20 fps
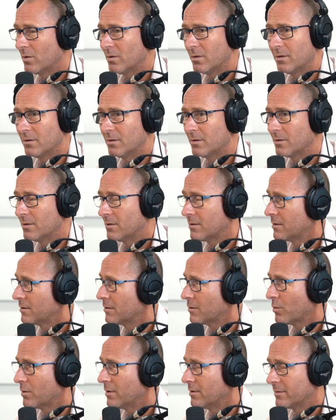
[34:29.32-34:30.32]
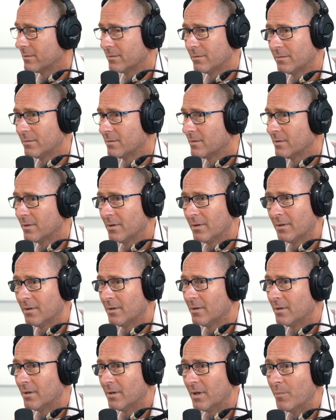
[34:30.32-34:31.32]
like when does it
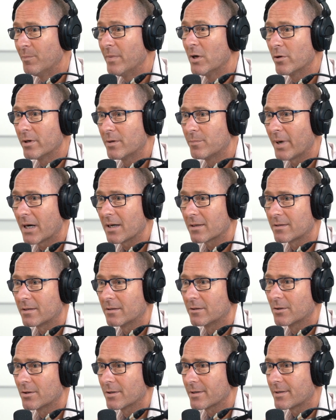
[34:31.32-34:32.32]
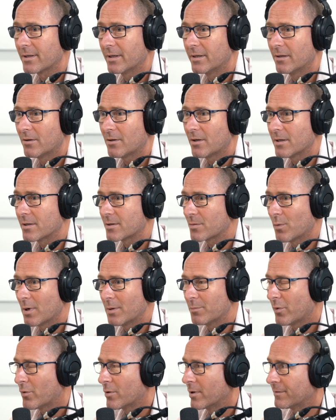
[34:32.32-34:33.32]
stop? But it a million doesn't. bucks in Augustine Heights, yeah,
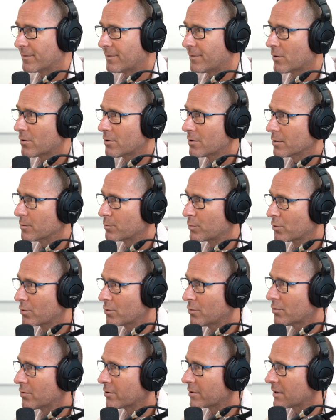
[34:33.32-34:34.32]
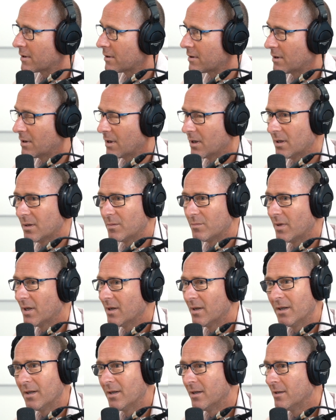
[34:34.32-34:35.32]
one point four at Brookwater. You know. Um,
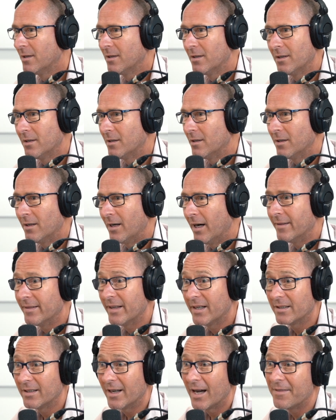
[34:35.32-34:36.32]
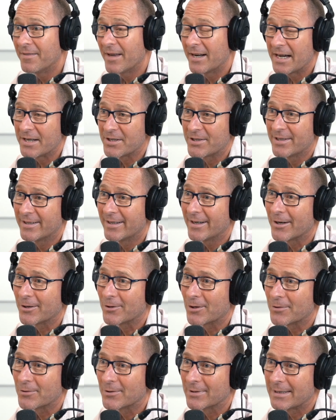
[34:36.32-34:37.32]
and then, and then, as you know,
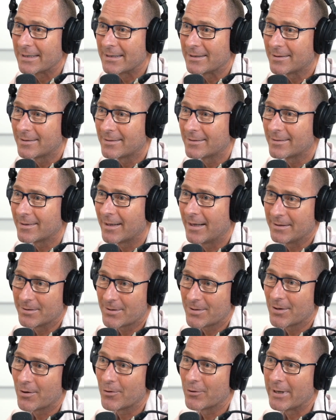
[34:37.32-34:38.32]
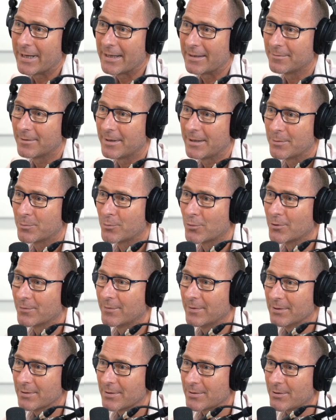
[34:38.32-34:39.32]
I released and sold out of Eden Brook
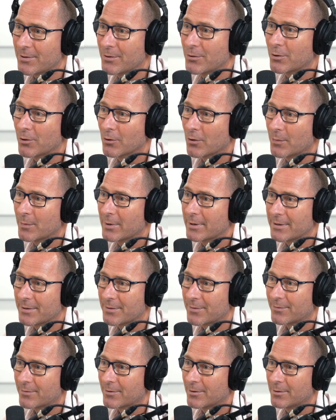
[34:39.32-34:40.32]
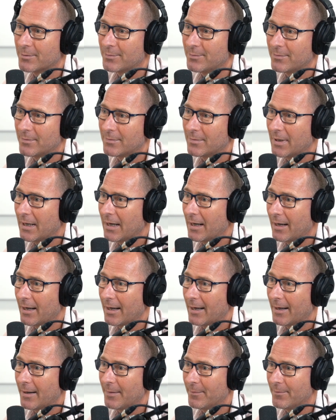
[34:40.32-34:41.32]
Villas, two kilometres from
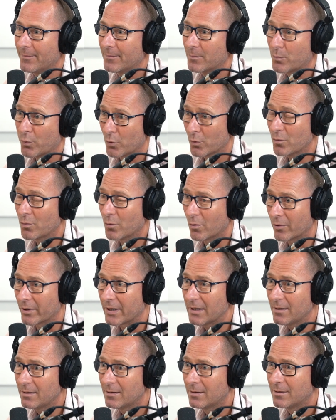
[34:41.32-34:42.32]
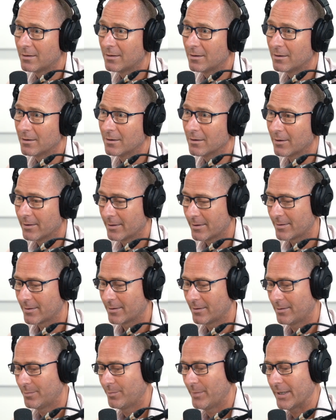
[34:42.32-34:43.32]
um, Brookwater. Yeah, like there's
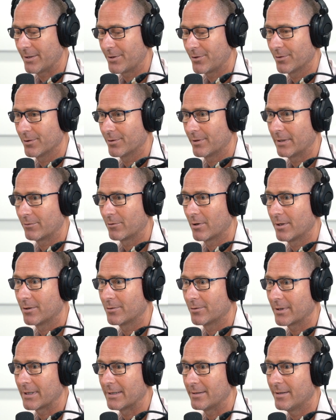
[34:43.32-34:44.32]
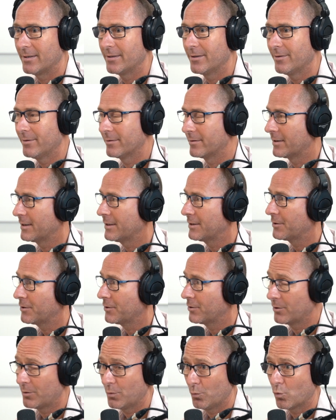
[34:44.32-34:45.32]
a Mount Juliet Road. Yeah, will continue yeah. through there. You,
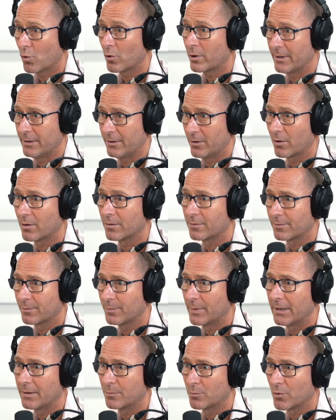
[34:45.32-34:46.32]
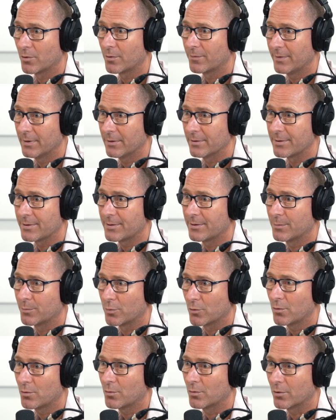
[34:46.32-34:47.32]
you, could walk your dog from Eden Brook Villas to
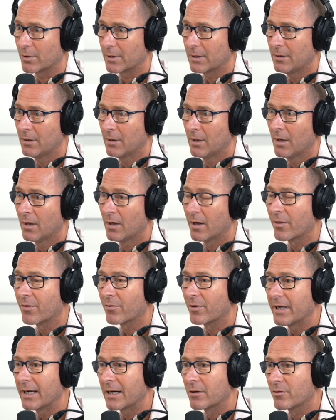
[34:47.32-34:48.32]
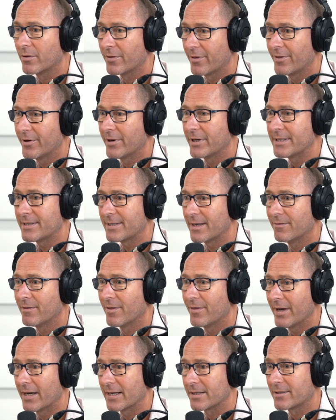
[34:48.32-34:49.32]
Brookwater. Yeah. three hundred thirty-seven
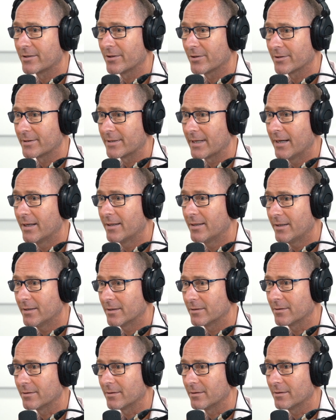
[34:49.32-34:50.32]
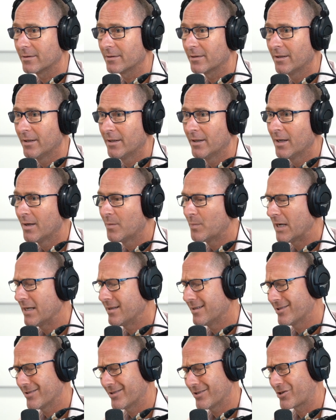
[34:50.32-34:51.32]
thousand dollar townhouses. Crazy, mate.
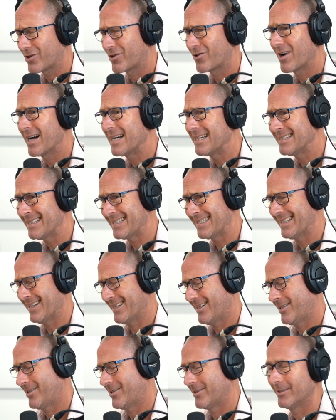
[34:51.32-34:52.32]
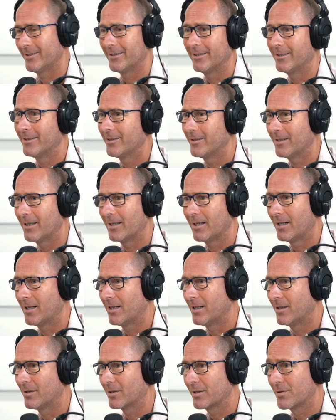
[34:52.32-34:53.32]
There is a train station
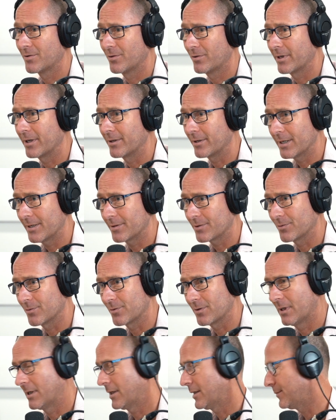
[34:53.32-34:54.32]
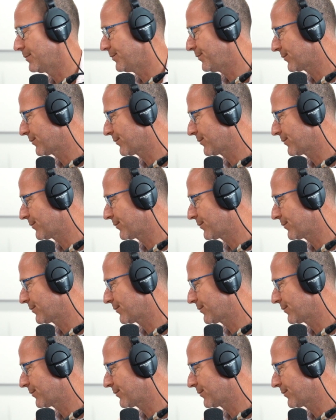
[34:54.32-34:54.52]
because uh, it'll go Kessels. Uh,